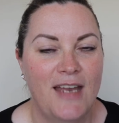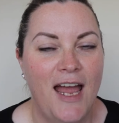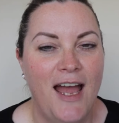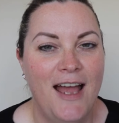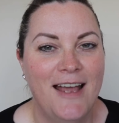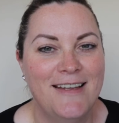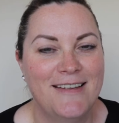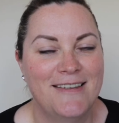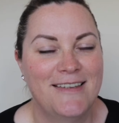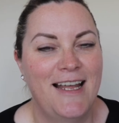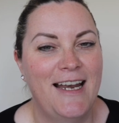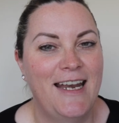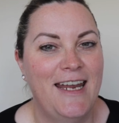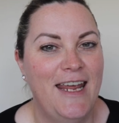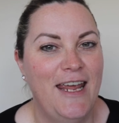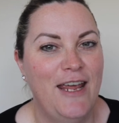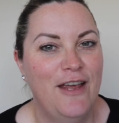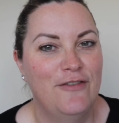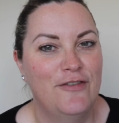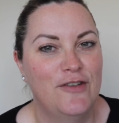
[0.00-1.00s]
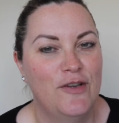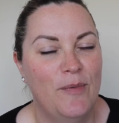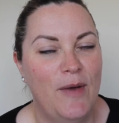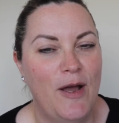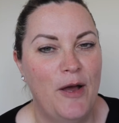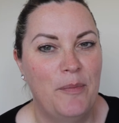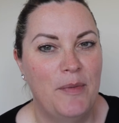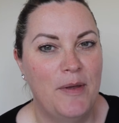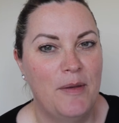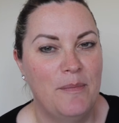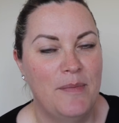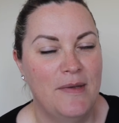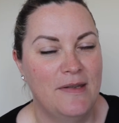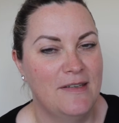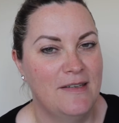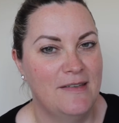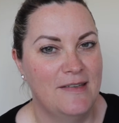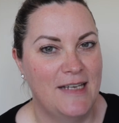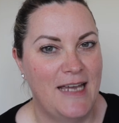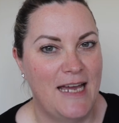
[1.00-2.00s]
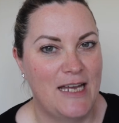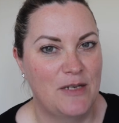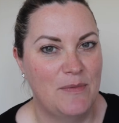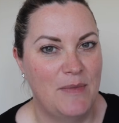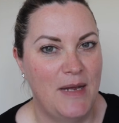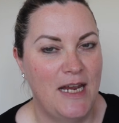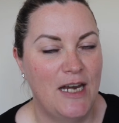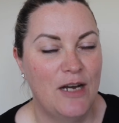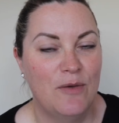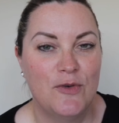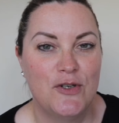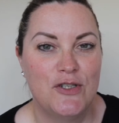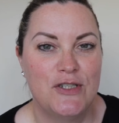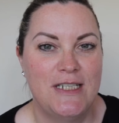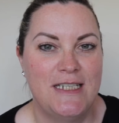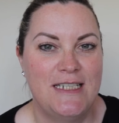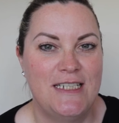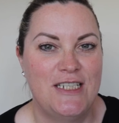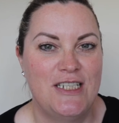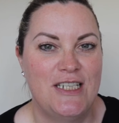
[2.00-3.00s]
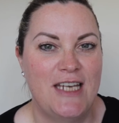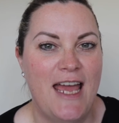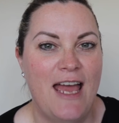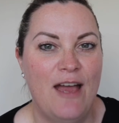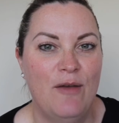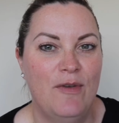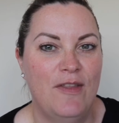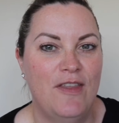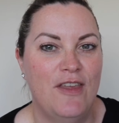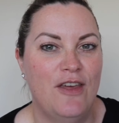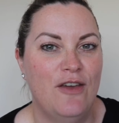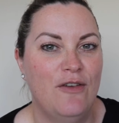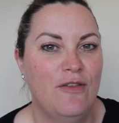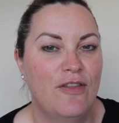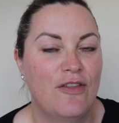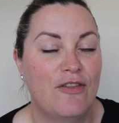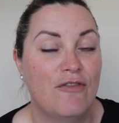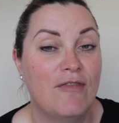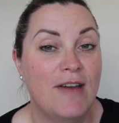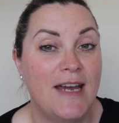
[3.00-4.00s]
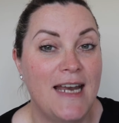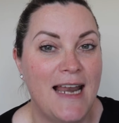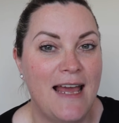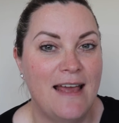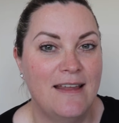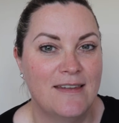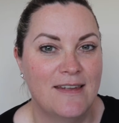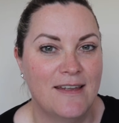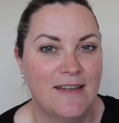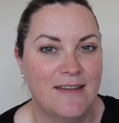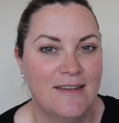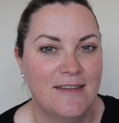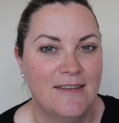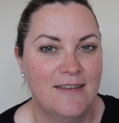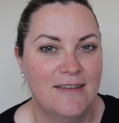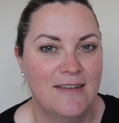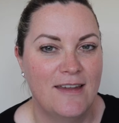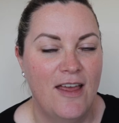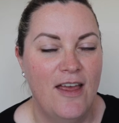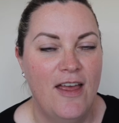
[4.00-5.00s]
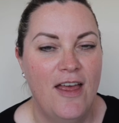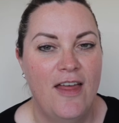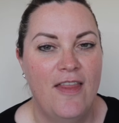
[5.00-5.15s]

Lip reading: Hi, it's Sally here from the Wellbeing Business Academy, and I wanted to share with you three lessons